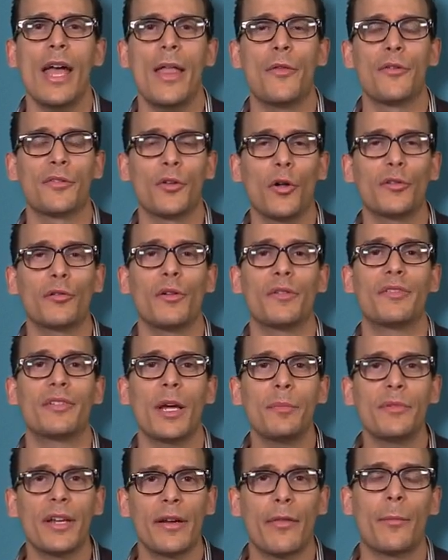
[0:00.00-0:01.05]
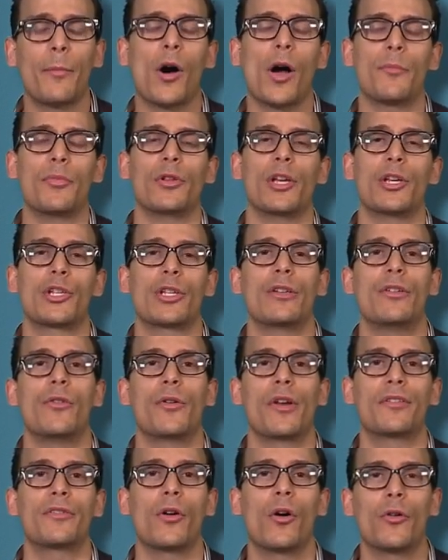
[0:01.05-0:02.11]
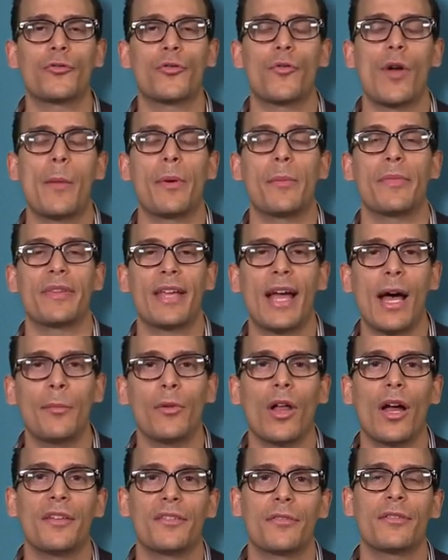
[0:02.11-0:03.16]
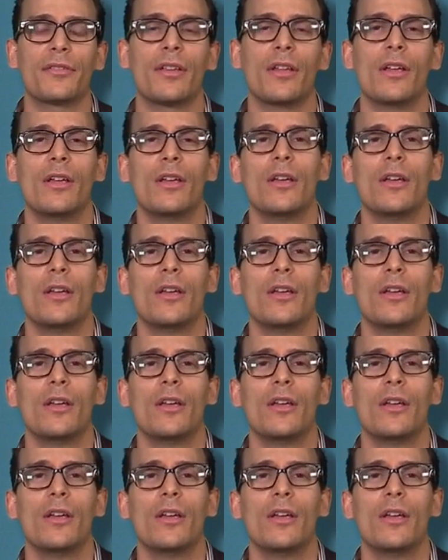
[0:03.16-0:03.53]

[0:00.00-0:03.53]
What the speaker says: And there's also a subset of the population known as ultra-rapid metabolizers,